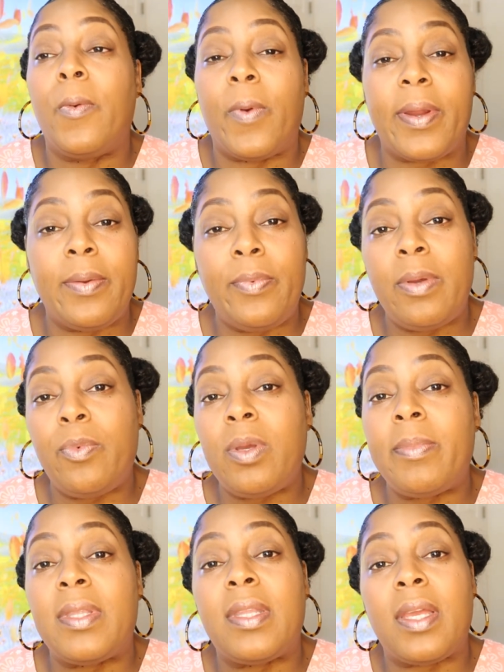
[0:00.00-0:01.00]
Working with
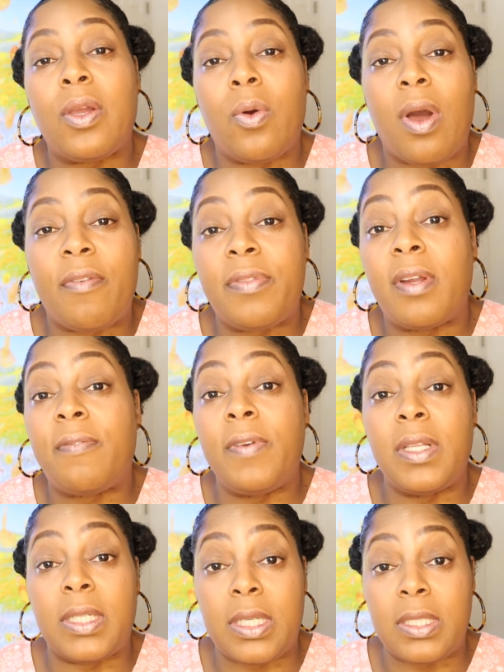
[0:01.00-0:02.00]
women, they go off their
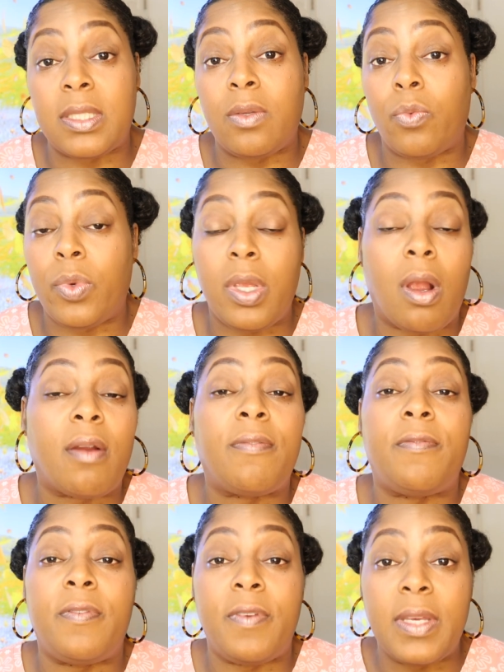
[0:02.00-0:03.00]
feelings and we are
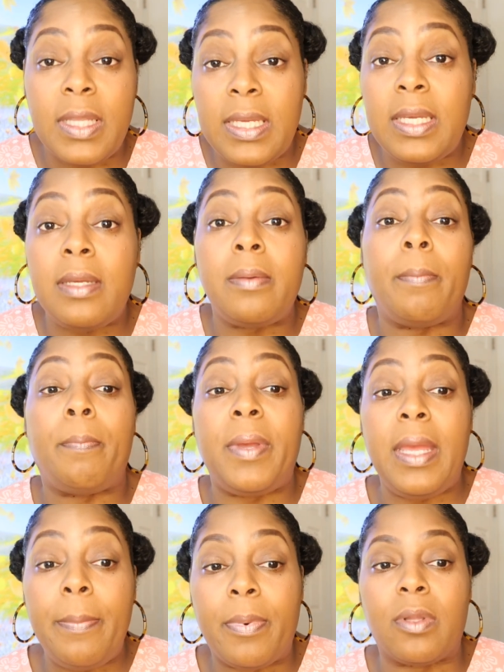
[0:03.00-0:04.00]
feeling
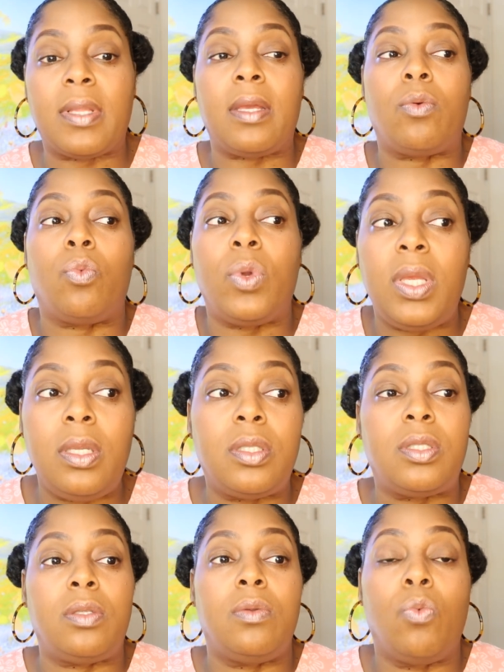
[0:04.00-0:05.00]
people like we
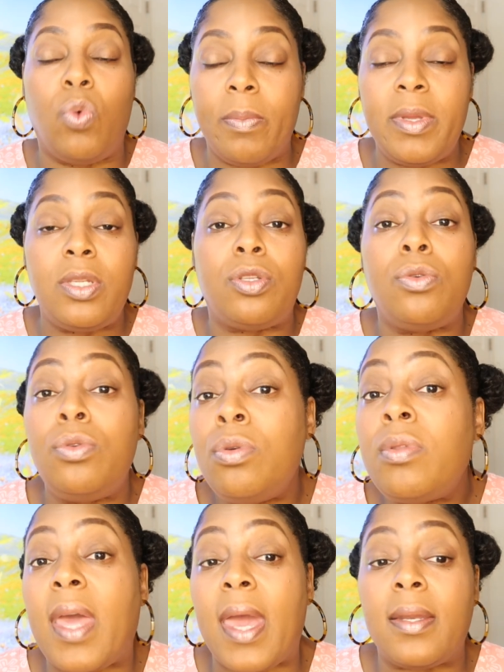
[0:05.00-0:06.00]
women do
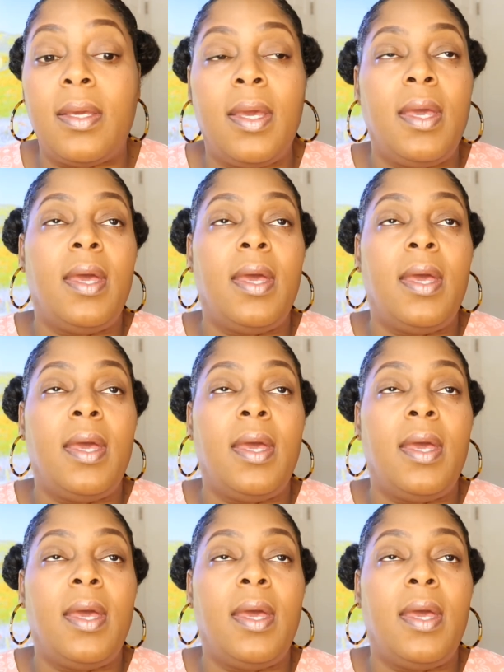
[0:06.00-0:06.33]
do that.